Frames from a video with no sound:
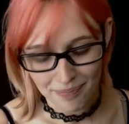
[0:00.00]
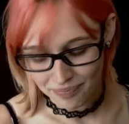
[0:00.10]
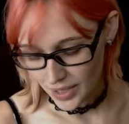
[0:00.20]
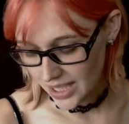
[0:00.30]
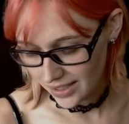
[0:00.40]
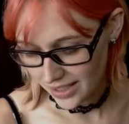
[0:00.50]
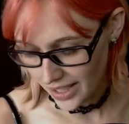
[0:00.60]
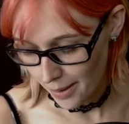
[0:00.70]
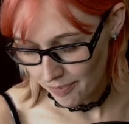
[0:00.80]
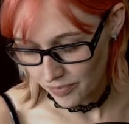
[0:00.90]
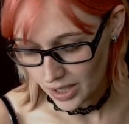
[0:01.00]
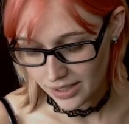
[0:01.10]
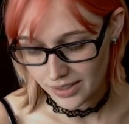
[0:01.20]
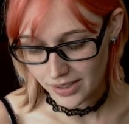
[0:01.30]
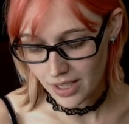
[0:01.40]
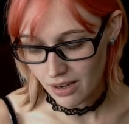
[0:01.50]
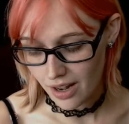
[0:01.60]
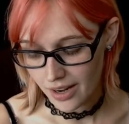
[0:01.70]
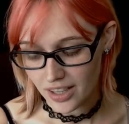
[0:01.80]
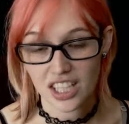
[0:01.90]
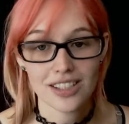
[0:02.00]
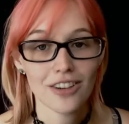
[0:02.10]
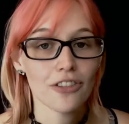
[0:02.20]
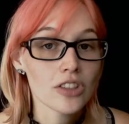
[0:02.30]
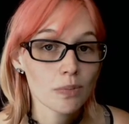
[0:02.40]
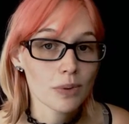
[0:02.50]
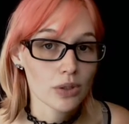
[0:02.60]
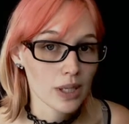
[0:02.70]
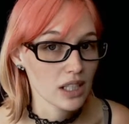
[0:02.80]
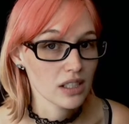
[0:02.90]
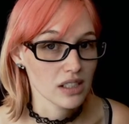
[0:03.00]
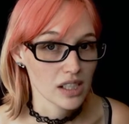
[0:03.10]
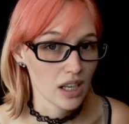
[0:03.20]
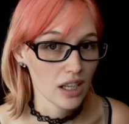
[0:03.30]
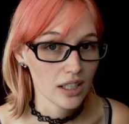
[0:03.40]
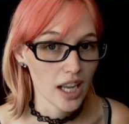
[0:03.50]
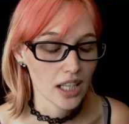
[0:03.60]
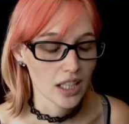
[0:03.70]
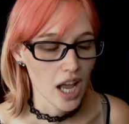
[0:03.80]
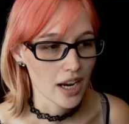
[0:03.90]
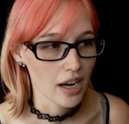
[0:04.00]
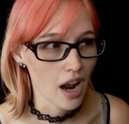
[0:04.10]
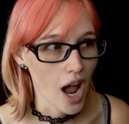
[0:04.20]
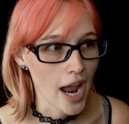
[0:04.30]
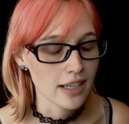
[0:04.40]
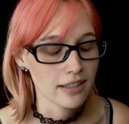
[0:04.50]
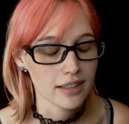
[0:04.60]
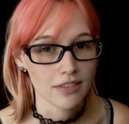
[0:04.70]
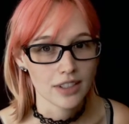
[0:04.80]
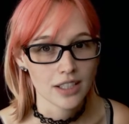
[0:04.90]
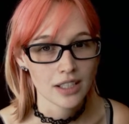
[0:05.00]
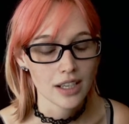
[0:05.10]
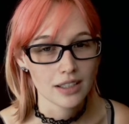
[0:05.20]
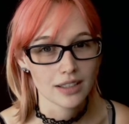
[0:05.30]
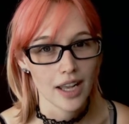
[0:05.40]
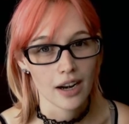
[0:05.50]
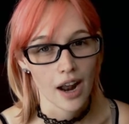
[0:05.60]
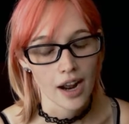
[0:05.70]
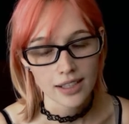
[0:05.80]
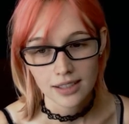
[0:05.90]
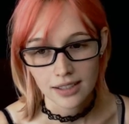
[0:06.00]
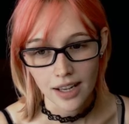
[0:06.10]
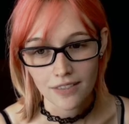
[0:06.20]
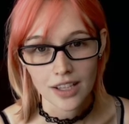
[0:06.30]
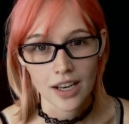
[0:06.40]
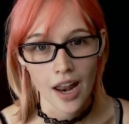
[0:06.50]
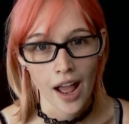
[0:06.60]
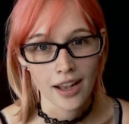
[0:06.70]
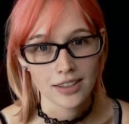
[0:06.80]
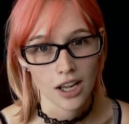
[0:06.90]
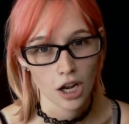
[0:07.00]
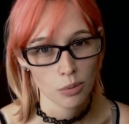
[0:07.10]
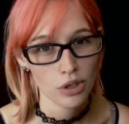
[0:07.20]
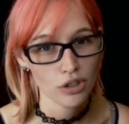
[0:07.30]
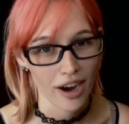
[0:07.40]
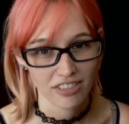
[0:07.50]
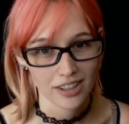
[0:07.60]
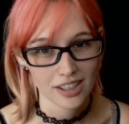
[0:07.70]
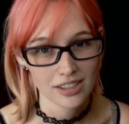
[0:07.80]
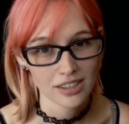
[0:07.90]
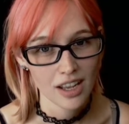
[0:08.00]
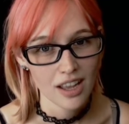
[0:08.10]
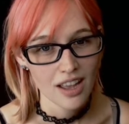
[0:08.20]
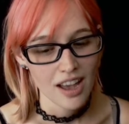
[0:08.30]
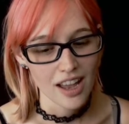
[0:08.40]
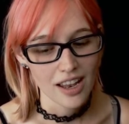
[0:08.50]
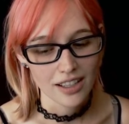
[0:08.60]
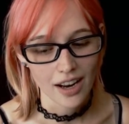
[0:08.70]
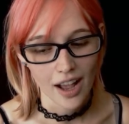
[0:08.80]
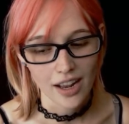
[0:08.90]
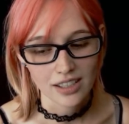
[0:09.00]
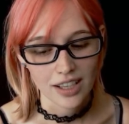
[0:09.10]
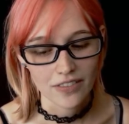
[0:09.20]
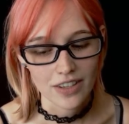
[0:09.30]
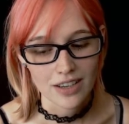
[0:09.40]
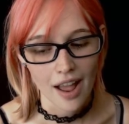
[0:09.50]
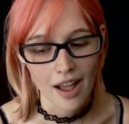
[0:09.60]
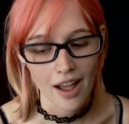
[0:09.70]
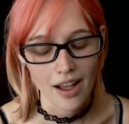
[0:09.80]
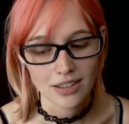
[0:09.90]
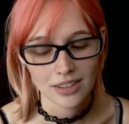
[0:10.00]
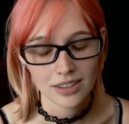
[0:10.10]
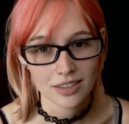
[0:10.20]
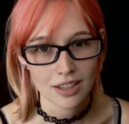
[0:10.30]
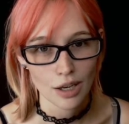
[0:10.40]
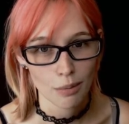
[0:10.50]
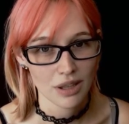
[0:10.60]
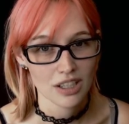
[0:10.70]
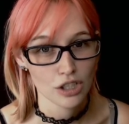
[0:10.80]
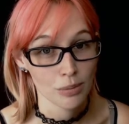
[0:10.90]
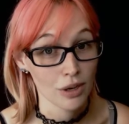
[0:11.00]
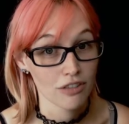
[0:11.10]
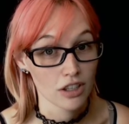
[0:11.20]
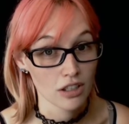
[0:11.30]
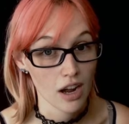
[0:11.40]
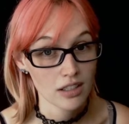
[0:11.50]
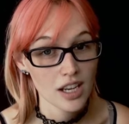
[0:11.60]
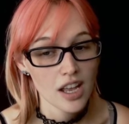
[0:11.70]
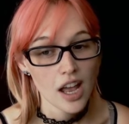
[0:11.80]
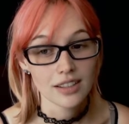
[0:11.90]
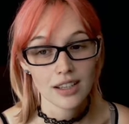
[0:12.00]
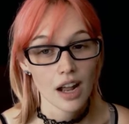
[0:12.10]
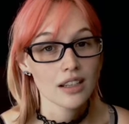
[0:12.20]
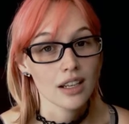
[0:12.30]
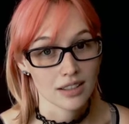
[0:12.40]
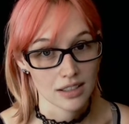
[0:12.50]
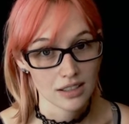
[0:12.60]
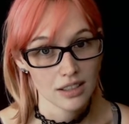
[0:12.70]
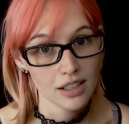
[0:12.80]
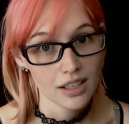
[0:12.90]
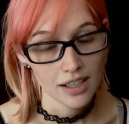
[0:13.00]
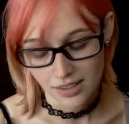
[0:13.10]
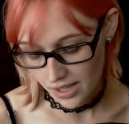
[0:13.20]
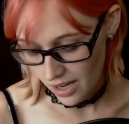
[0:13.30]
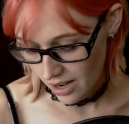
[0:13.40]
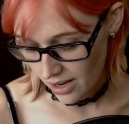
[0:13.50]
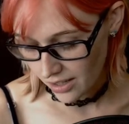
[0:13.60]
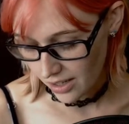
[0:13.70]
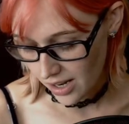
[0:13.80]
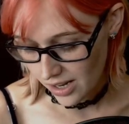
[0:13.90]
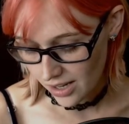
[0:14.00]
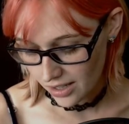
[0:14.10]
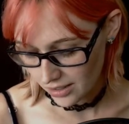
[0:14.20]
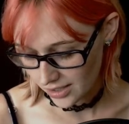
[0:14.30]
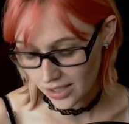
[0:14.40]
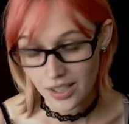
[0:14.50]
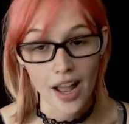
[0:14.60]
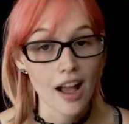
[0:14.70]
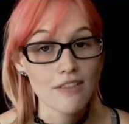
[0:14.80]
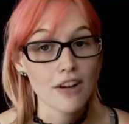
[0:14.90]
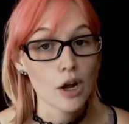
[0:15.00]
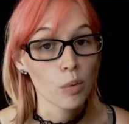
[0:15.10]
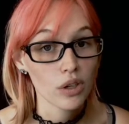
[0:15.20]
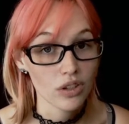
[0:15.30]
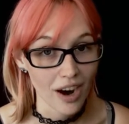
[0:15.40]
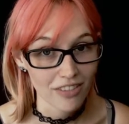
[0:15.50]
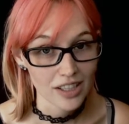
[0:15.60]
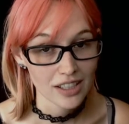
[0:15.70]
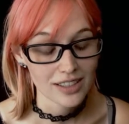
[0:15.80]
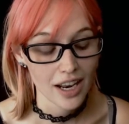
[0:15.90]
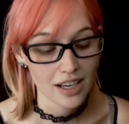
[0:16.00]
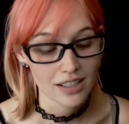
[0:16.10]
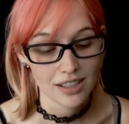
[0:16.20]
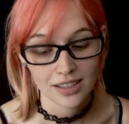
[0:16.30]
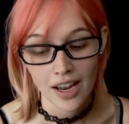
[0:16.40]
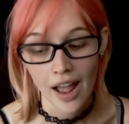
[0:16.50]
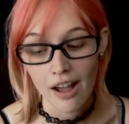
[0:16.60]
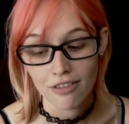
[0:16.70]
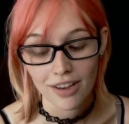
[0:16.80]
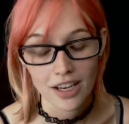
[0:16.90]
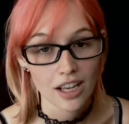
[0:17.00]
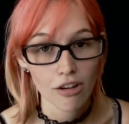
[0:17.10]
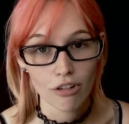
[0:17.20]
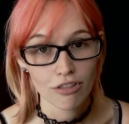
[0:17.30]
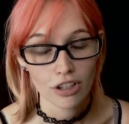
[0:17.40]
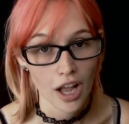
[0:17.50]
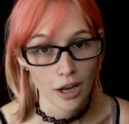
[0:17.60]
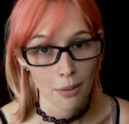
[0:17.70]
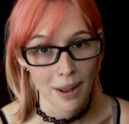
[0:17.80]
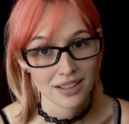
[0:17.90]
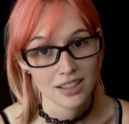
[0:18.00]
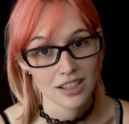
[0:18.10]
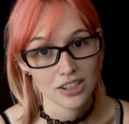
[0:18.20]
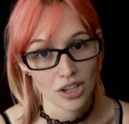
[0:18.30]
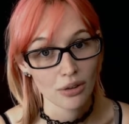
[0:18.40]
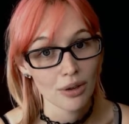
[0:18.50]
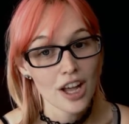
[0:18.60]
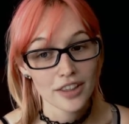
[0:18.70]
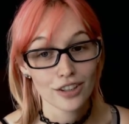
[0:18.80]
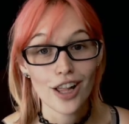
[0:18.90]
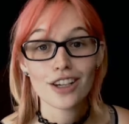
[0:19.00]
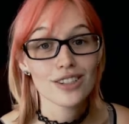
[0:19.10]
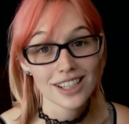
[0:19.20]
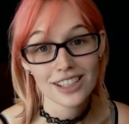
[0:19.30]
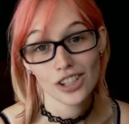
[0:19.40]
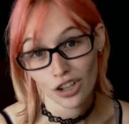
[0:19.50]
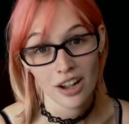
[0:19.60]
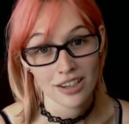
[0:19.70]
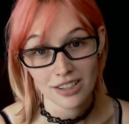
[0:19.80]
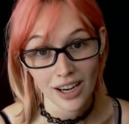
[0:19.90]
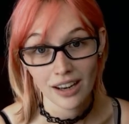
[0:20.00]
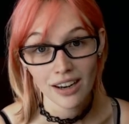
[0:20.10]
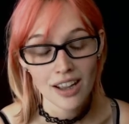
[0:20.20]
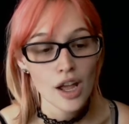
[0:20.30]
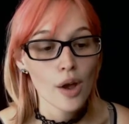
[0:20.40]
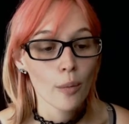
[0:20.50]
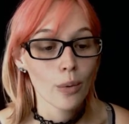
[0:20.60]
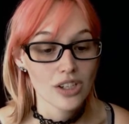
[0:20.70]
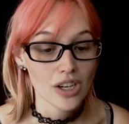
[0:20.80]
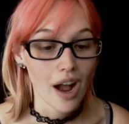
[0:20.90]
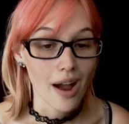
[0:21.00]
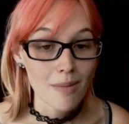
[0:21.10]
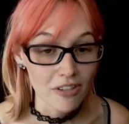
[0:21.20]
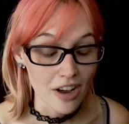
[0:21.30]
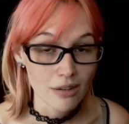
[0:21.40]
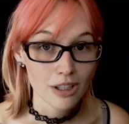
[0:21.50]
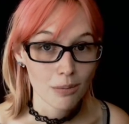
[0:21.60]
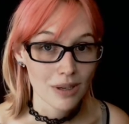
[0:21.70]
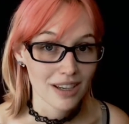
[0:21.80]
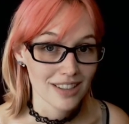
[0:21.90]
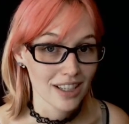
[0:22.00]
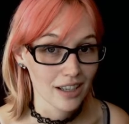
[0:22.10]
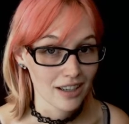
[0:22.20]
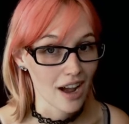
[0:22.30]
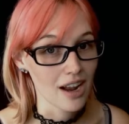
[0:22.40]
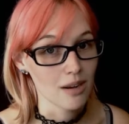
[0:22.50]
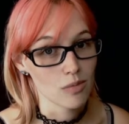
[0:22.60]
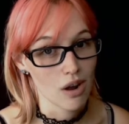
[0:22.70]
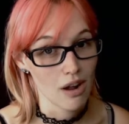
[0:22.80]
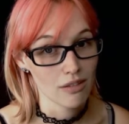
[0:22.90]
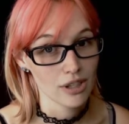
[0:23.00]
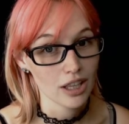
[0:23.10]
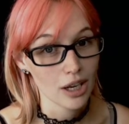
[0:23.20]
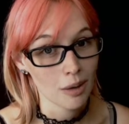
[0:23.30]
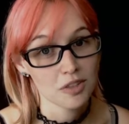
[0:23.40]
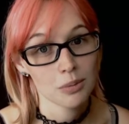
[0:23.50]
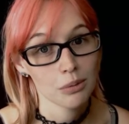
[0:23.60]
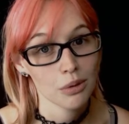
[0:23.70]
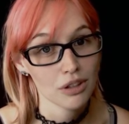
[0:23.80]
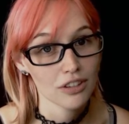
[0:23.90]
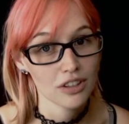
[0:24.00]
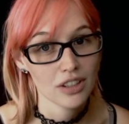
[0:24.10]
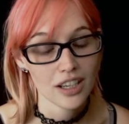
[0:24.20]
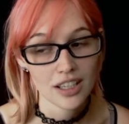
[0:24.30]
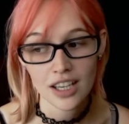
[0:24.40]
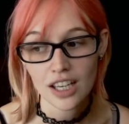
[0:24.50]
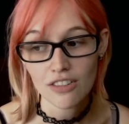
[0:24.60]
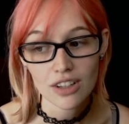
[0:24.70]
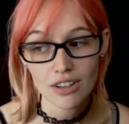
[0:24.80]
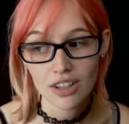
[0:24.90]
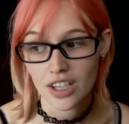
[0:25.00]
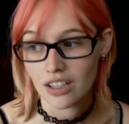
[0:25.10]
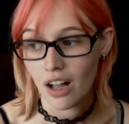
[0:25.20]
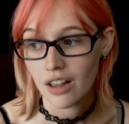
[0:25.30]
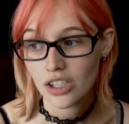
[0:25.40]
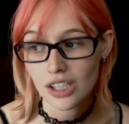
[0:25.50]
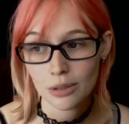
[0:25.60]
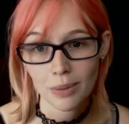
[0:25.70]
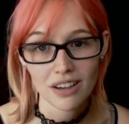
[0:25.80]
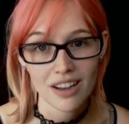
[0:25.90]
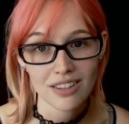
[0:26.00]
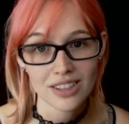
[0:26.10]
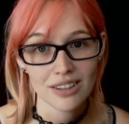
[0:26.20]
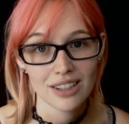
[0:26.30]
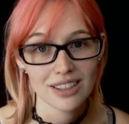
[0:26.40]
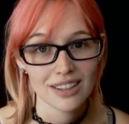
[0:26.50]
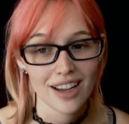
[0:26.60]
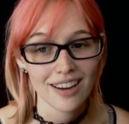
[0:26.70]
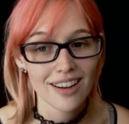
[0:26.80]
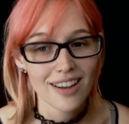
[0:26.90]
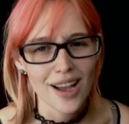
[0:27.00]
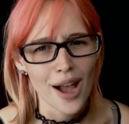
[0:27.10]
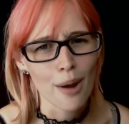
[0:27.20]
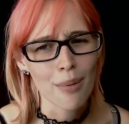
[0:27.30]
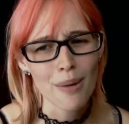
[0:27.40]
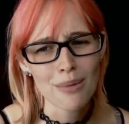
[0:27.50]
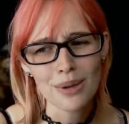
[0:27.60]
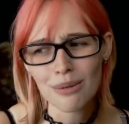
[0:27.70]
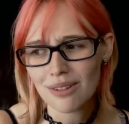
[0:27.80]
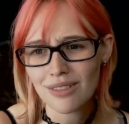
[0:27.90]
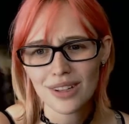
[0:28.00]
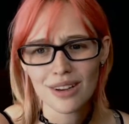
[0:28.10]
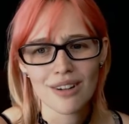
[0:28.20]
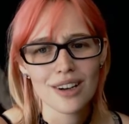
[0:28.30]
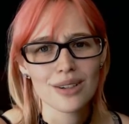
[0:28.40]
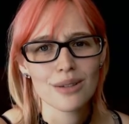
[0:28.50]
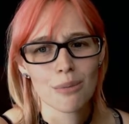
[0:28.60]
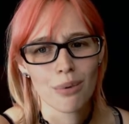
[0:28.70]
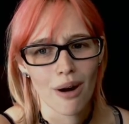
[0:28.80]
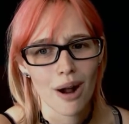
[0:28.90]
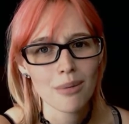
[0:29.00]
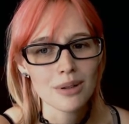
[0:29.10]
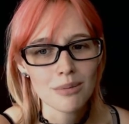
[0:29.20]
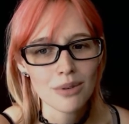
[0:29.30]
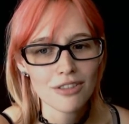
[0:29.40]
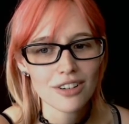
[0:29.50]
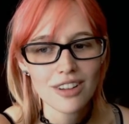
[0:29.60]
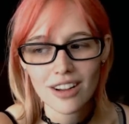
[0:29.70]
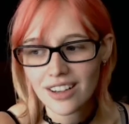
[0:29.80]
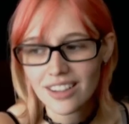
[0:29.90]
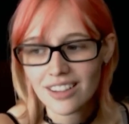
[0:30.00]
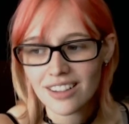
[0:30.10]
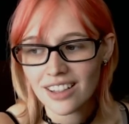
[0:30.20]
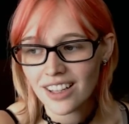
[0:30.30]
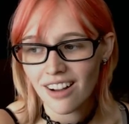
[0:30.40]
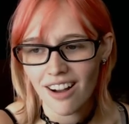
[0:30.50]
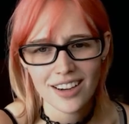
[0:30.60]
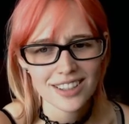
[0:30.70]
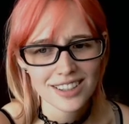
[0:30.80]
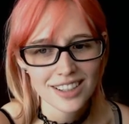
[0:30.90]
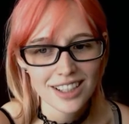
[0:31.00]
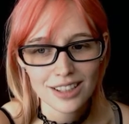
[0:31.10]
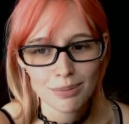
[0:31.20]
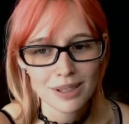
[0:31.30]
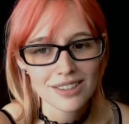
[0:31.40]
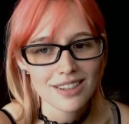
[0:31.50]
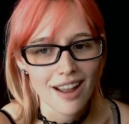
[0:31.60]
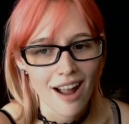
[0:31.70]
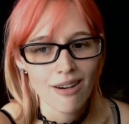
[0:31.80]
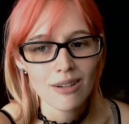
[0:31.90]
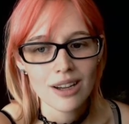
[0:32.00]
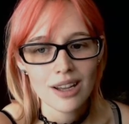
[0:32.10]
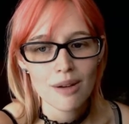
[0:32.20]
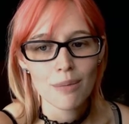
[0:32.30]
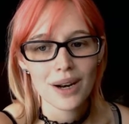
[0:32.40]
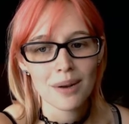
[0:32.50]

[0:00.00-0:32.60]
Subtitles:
is that the Xeon, the difference between a Xeon and like an i7 is that an i7 has onboard graphics and an i7 has the ability to be overclocked. A Xeon doesn't. A Xeon, it doesn't have onboard graphics and it doesn't have any overclock capacity. So the clock you get is the clock you get, which I'm fine with because, again, I'm not really comfortable with overclocking, even though the technology is better now. So it's like, I probably wouldn't really run into a problem overclocking, honestly, especially now. But I'm